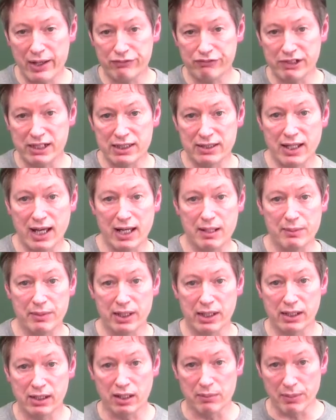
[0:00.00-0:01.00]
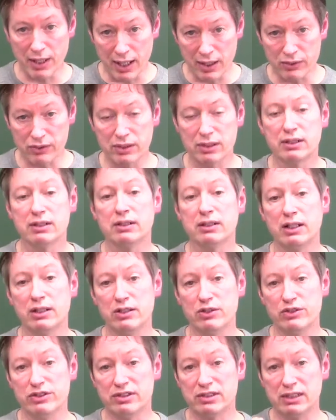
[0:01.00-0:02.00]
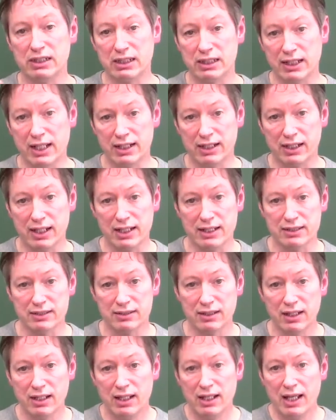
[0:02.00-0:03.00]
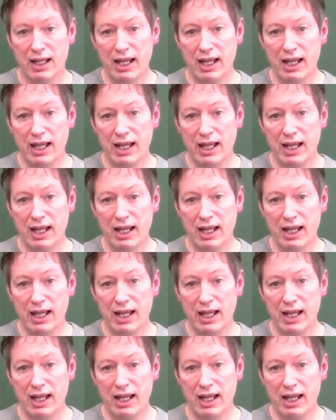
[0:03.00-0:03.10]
every time they come out, and you see in that case.